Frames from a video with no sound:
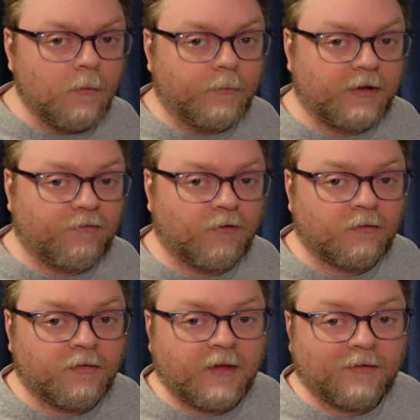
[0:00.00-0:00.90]
but
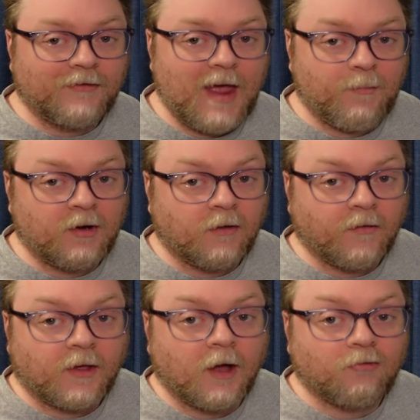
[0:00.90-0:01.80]
certain things happened in
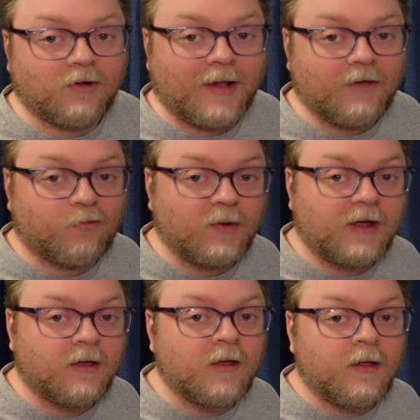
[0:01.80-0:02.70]
the country last
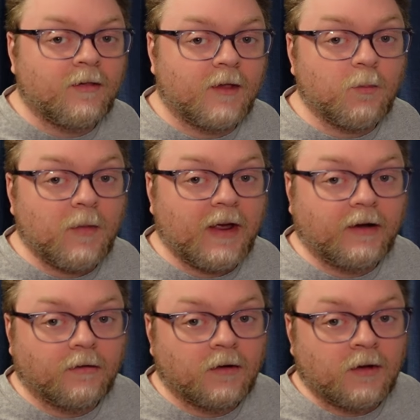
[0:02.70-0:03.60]
week that
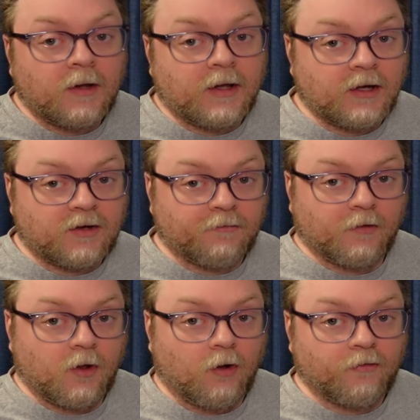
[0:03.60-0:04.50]
made it
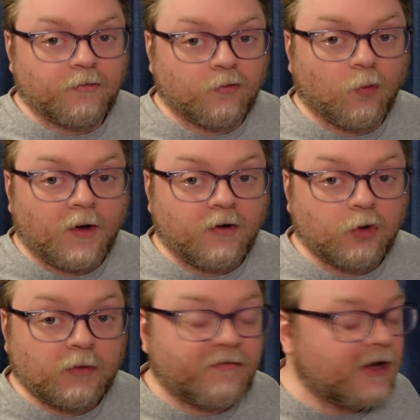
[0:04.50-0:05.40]
difficult to want to
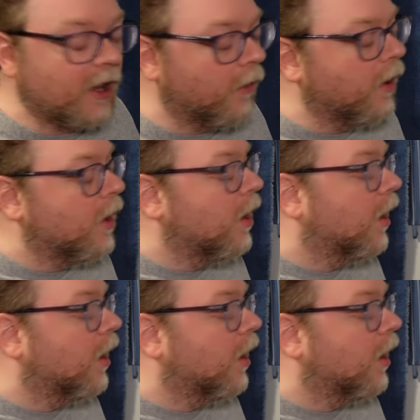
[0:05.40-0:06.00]
do a video.